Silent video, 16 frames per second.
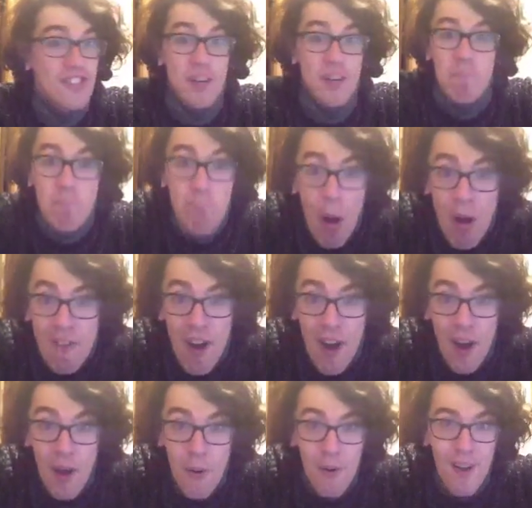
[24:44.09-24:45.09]

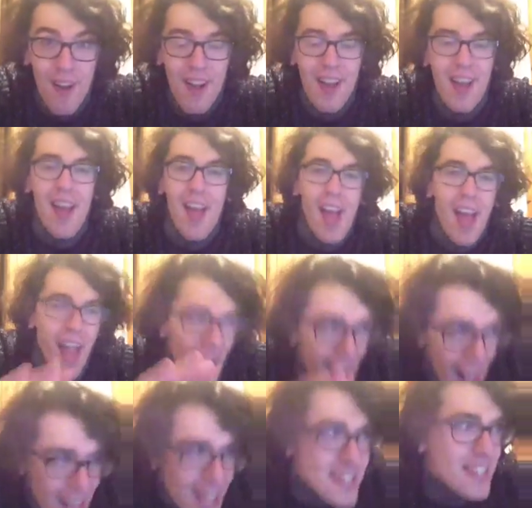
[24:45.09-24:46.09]
tomorrow
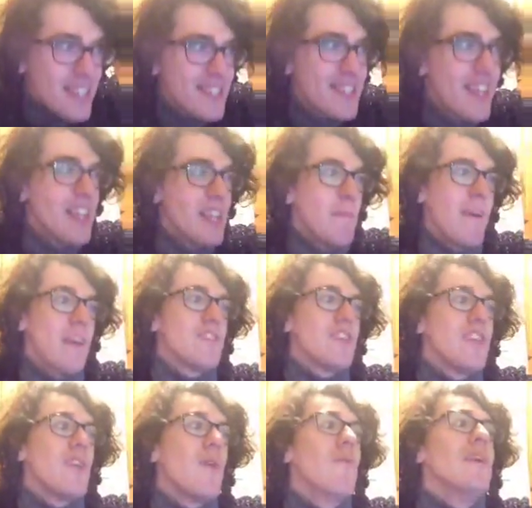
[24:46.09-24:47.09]
is Till Bashing.